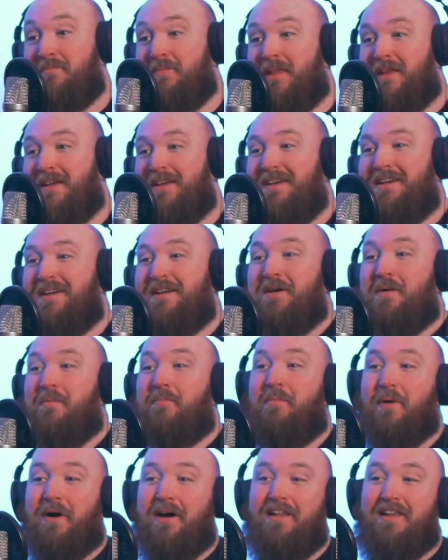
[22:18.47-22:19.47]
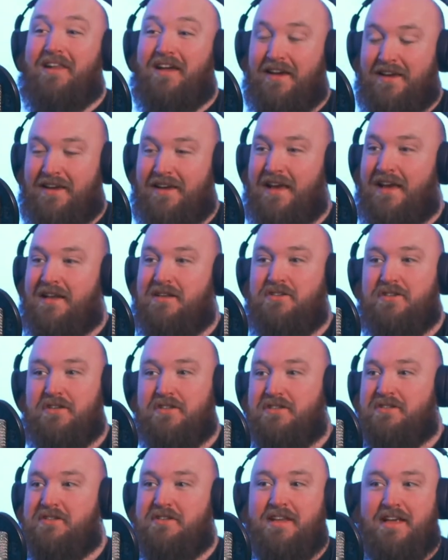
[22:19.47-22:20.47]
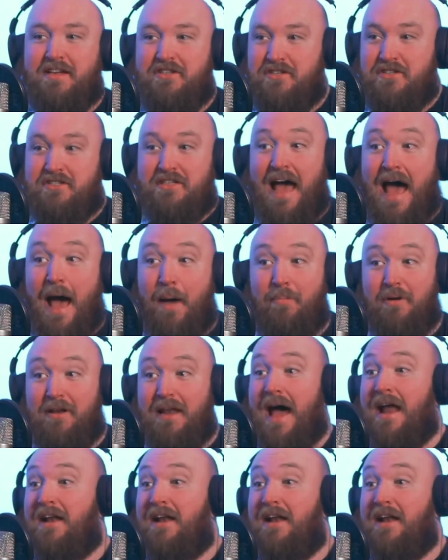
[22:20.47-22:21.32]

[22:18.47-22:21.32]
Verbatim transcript: Oh right. But like it just it just happened